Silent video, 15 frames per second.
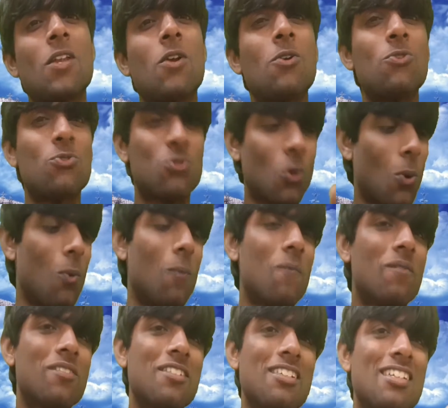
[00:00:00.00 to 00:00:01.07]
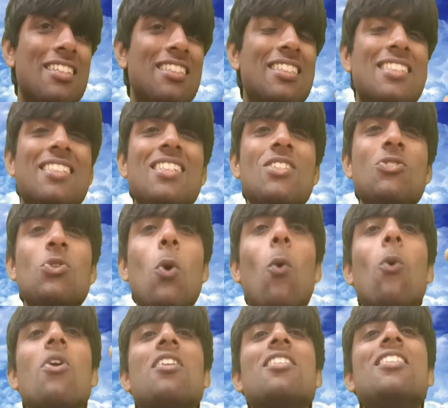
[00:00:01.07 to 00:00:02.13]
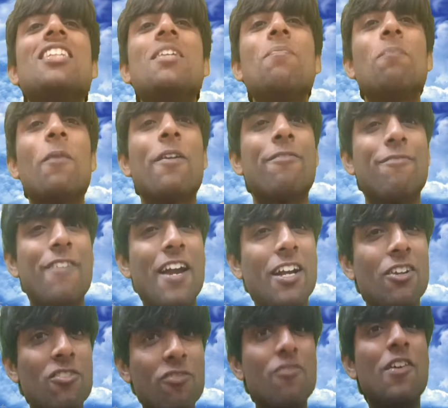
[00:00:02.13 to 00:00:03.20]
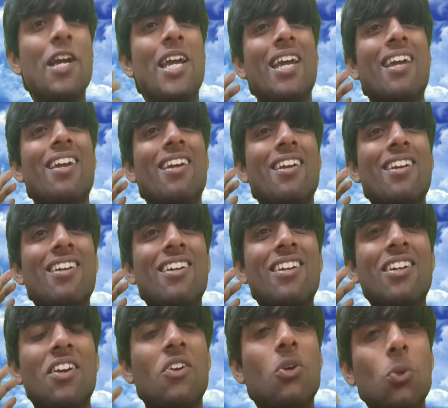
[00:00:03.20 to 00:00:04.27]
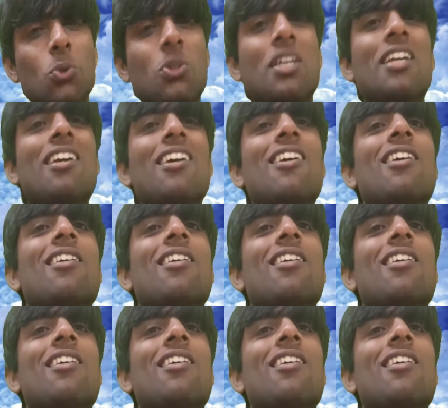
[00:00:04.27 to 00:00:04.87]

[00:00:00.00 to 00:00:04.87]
So this is not the perfect way to think.